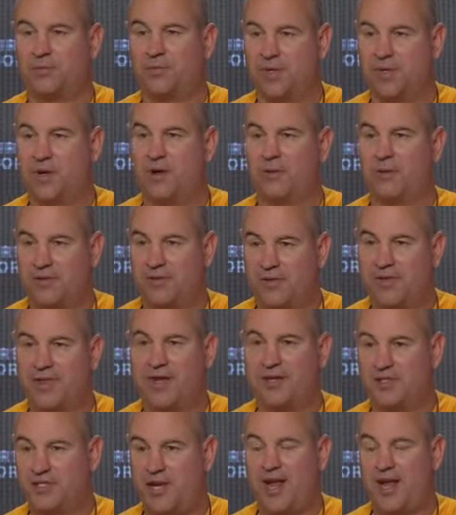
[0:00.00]
You know,
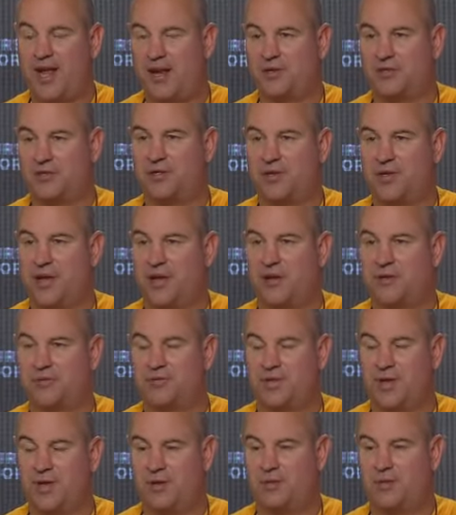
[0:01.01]
everything changed, you know,
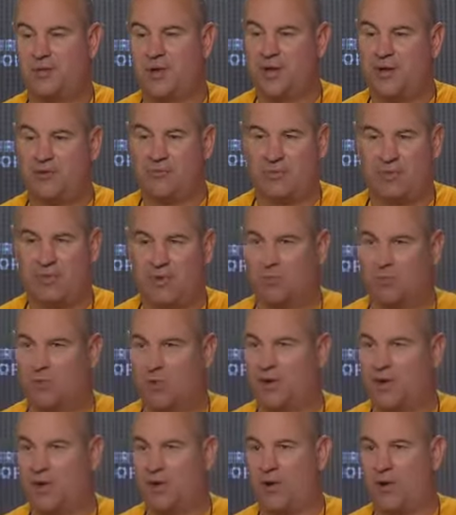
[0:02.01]
so we've been
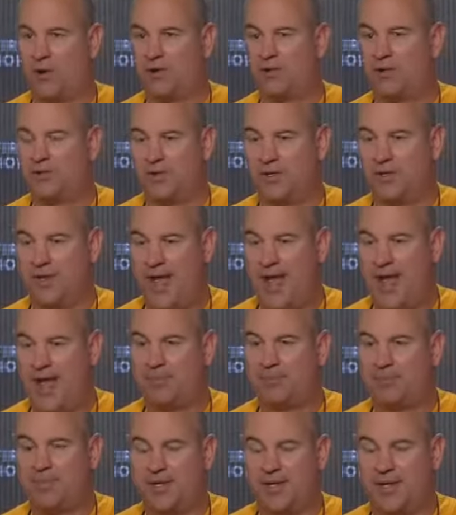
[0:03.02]
working hard to
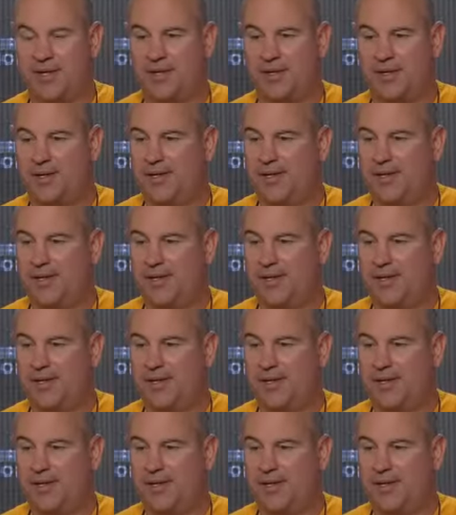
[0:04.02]
adapt, and